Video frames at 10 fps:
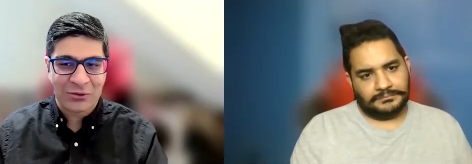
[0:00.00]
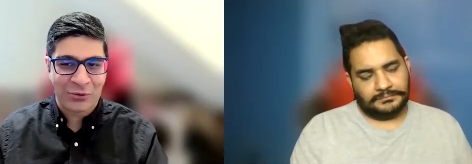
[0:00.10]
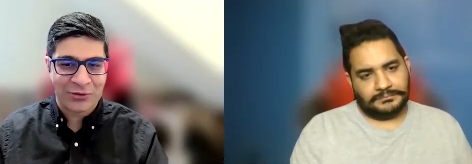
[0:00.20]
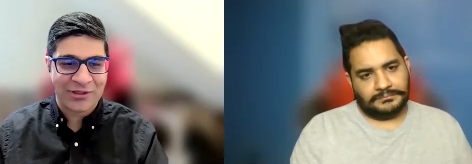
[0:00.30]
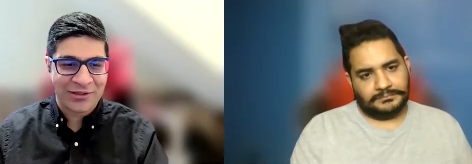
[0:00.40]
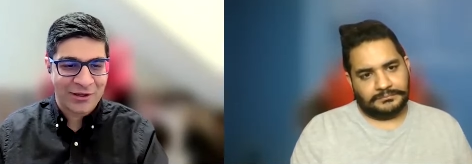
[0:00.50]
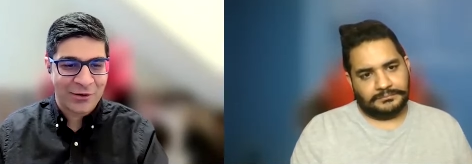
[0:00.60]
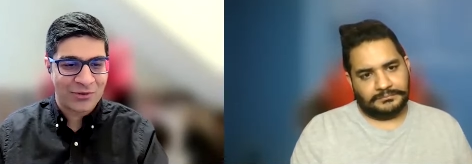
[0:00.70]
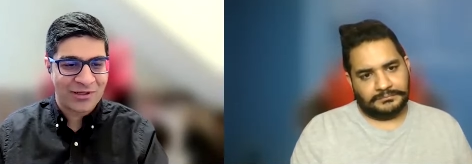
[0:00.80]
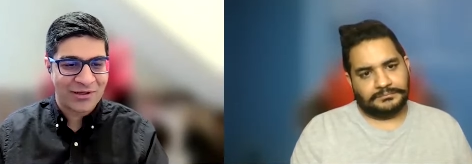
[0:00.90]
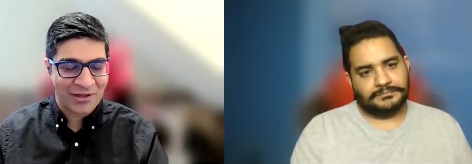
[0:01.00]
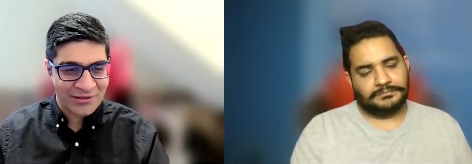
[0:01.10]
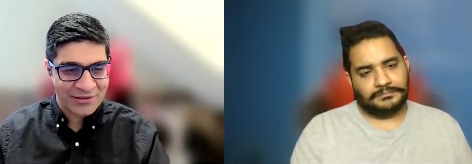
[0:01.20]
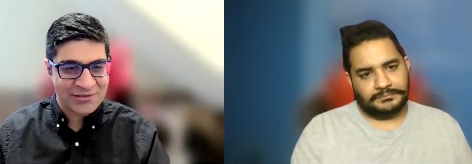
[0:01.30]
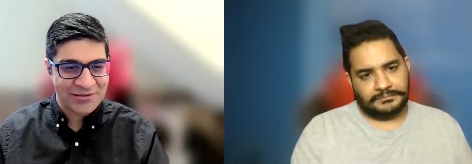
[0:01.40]
Speaker 1: go on the ground and
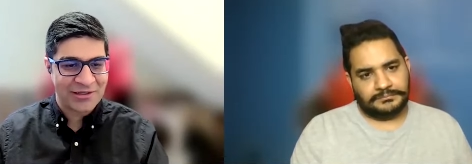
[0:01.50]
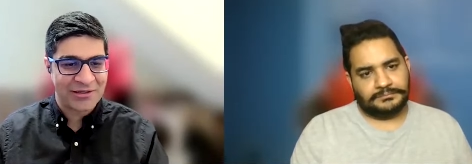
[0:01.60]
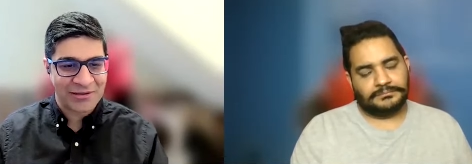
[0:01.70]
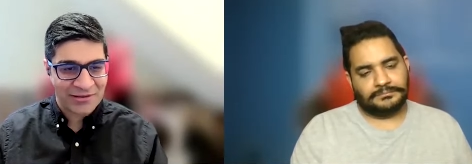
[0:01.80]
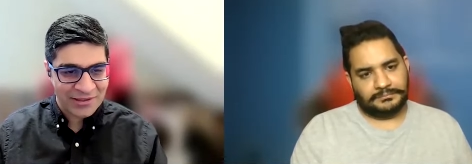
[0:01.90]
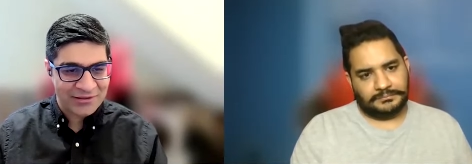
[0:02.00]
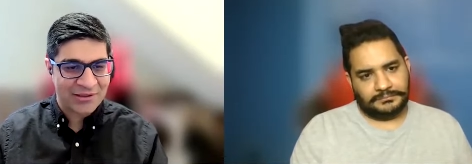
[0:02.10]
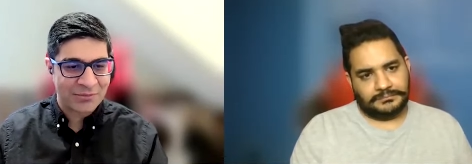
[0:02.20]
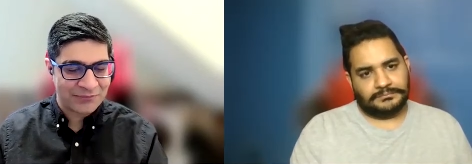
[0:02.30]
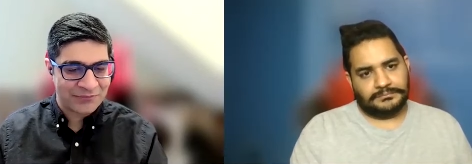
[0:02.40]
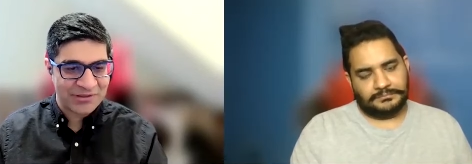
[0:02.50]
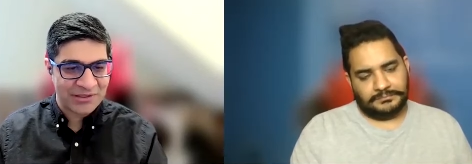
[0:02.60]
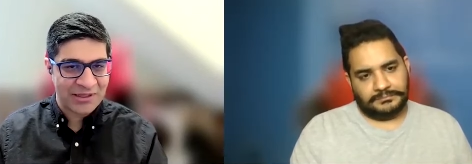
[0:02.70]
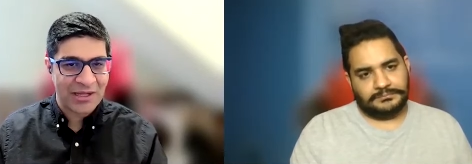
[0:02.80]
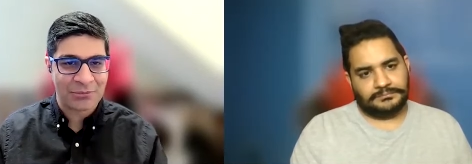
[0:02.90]
understand and then come up with
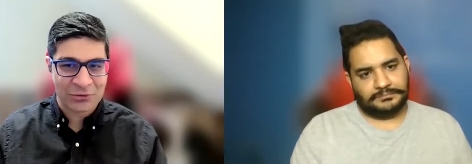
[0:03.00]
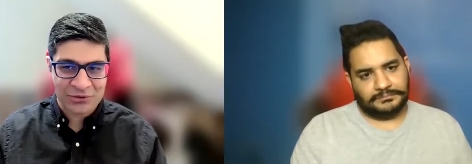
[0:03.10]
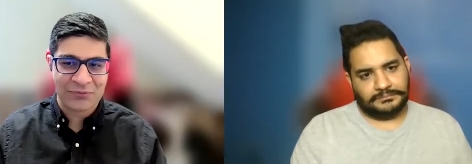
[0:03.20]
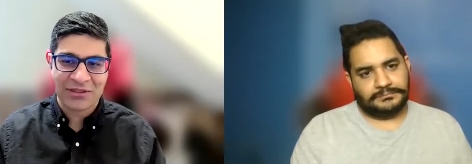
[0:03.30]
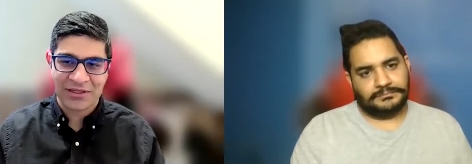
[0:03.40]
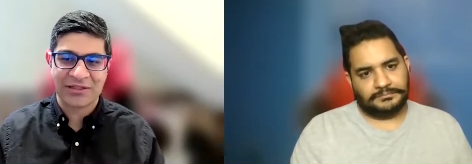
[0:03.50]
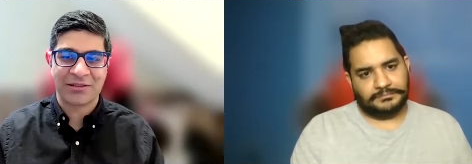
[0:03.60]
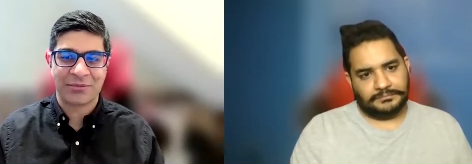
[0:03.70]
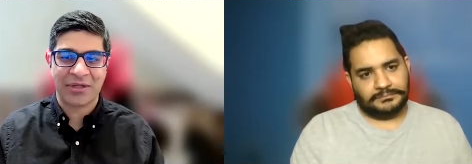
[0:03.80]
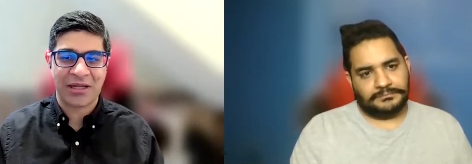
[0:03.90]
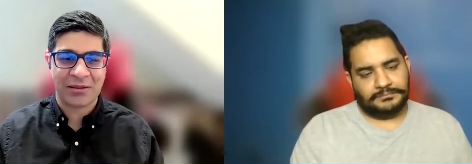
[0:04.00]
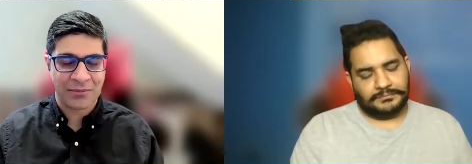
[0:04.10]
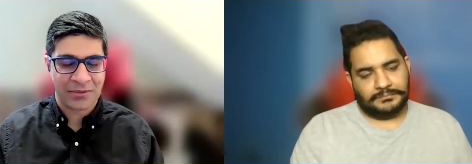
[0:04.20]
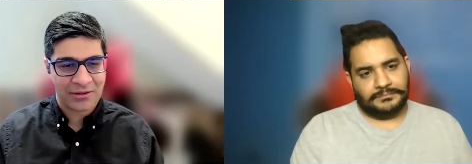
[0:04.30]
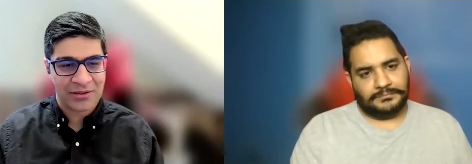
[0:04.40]
an app so it will take some time
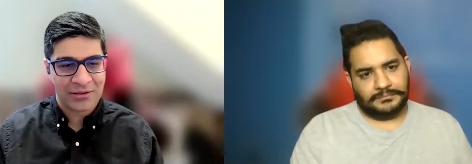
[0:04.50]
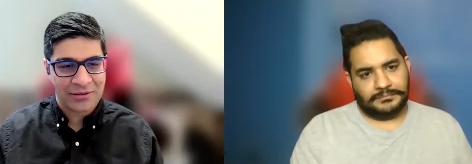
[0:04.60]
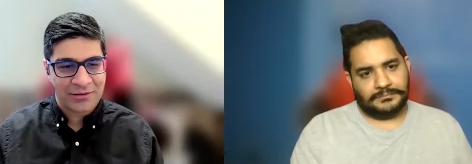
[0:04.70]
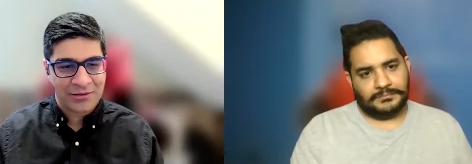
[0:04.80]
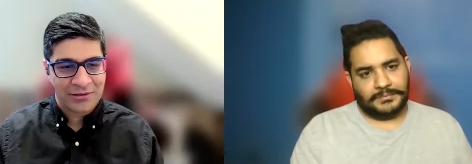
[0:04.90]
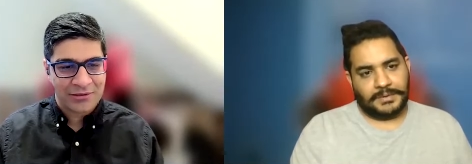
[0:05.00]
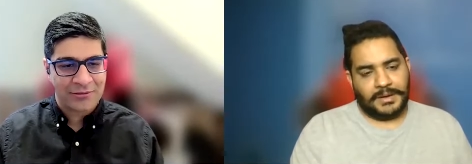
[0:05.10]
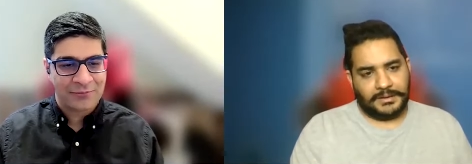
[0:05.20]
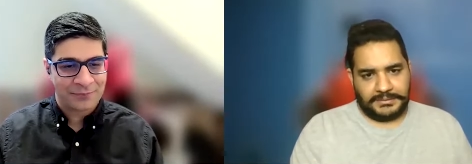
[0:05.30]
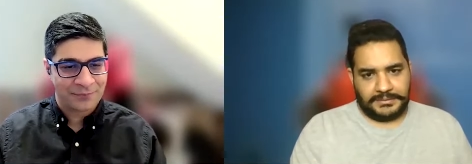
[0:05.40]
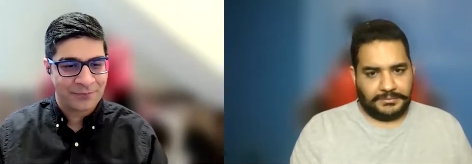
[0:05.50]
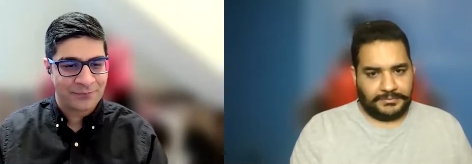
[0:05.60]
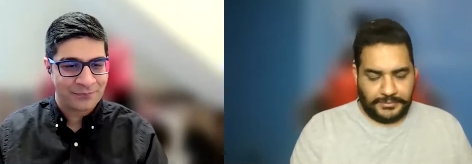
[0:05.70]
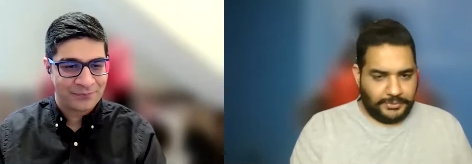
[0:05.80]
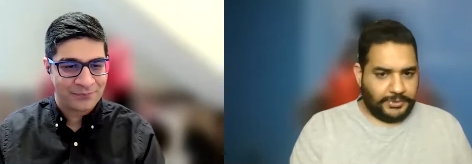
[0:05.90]

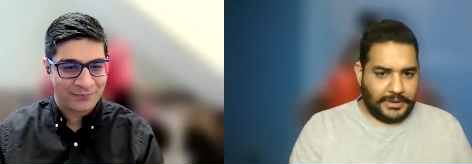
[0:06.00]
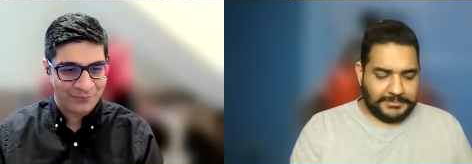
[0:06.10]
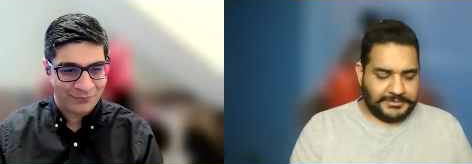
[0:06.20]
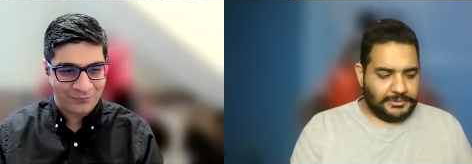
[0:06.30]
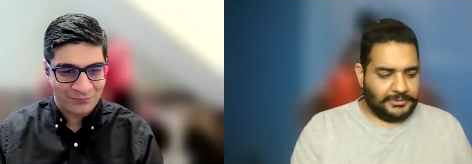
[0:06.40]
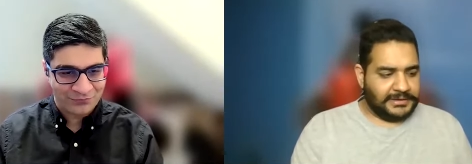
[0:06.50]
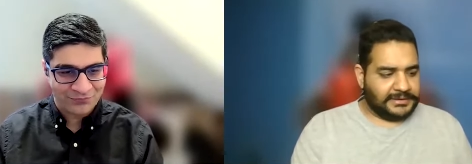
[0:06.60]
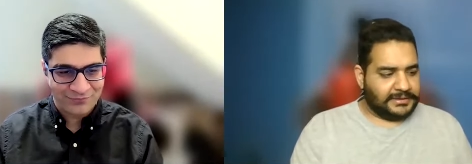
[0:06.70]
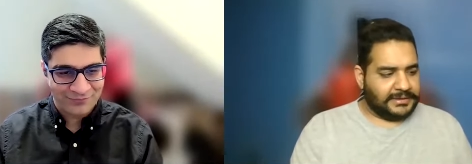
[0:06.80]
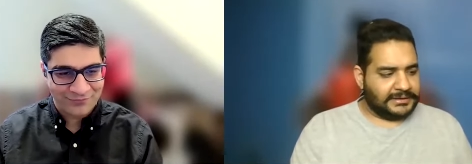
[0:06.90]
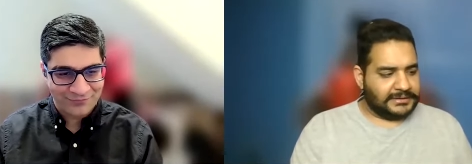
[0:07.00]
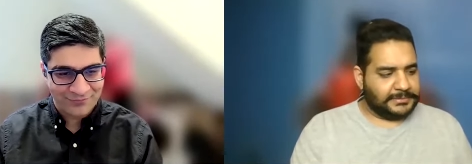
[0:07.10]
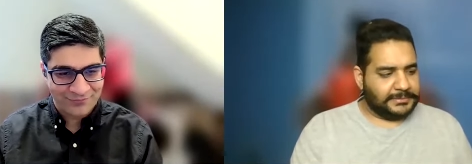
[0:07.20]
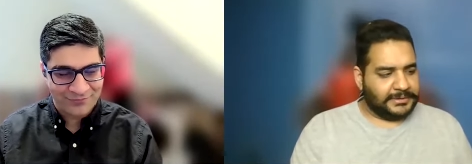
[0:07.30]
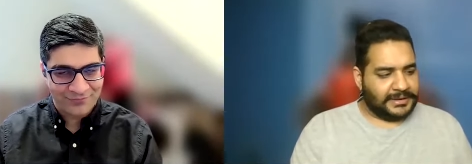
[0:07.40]
Speaker 2: no you're absolutely correct
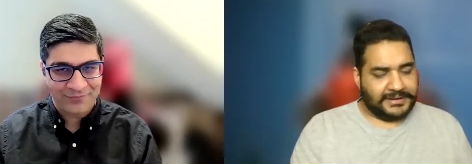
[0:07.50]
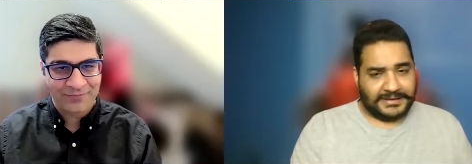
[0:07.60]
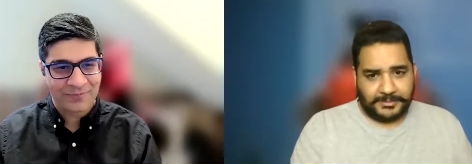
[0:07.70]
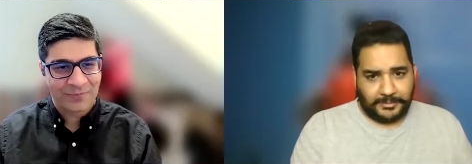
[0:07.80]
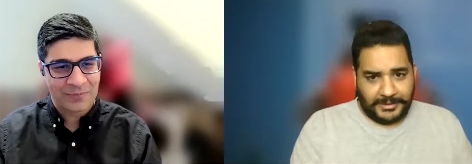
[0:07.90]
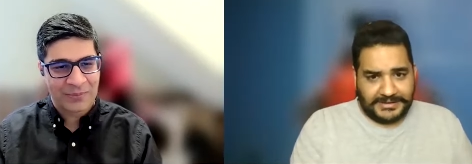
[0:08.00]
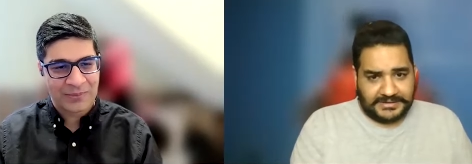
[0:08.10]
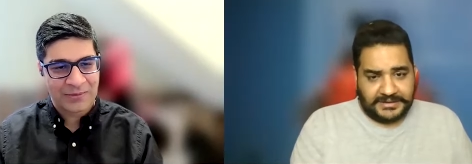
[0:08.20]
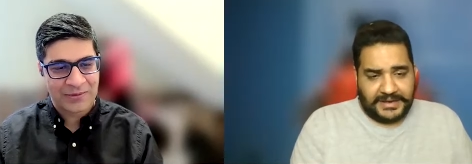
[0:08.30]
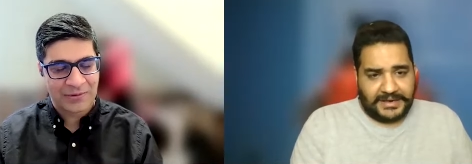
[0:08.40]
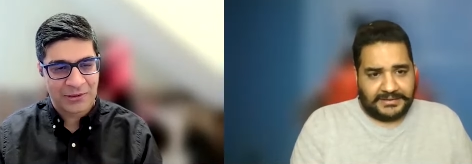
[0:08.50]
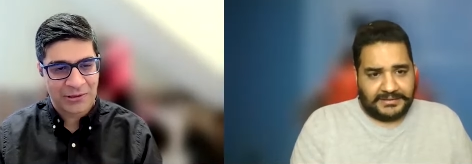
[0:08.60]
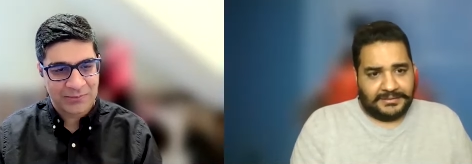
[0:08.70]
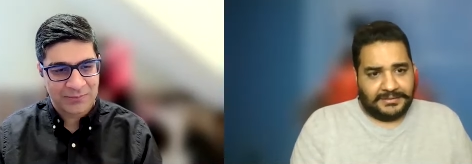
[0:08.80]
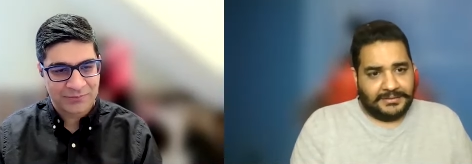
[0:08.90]
but i guess once the tech
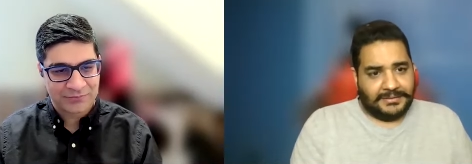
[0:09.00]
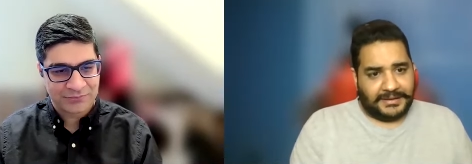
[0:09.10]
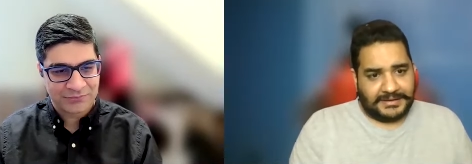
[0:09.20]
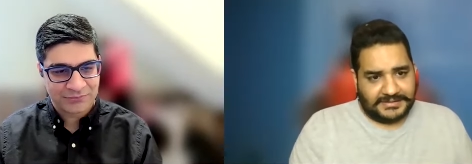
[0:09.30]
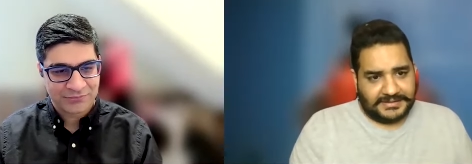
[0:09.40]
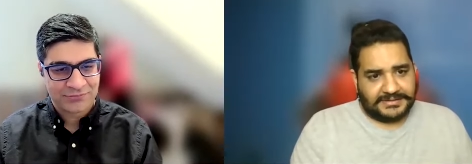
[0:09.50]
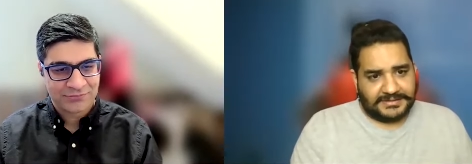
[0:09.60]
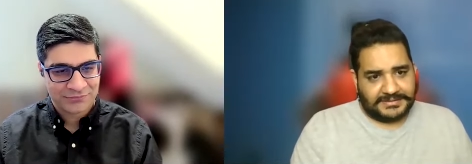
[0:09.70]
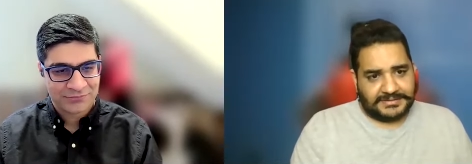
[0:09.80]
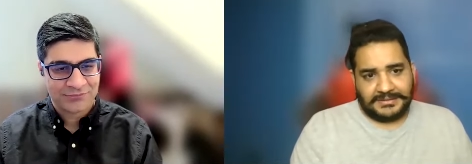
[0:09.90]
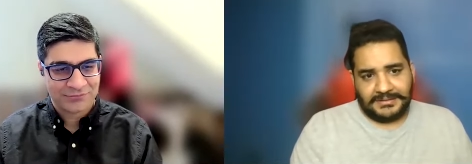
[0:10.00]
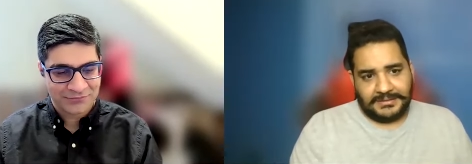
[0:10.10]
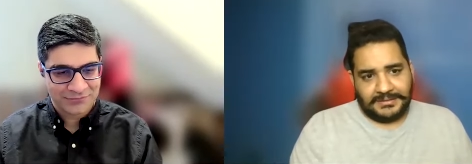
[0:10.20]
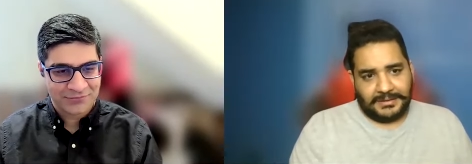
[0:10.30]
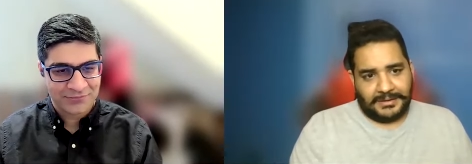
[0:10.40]
exists
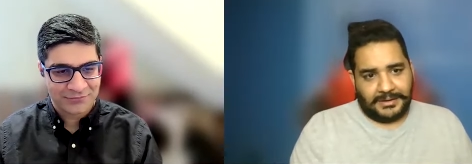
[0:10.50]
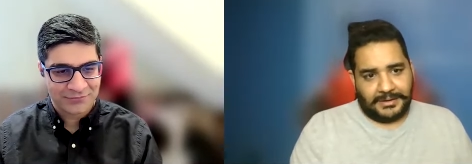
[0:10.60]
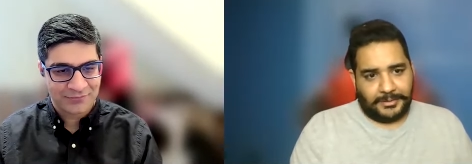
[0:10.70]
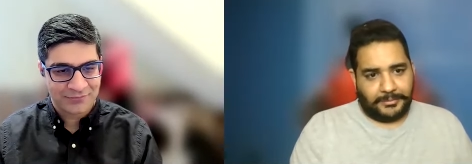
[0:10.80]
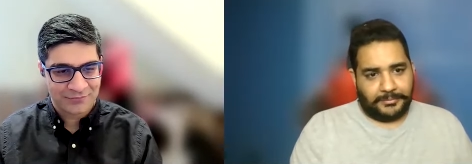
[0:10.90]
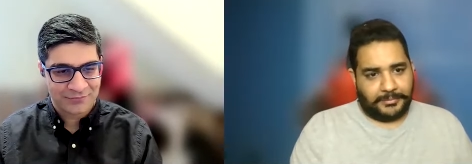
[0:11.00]
uh,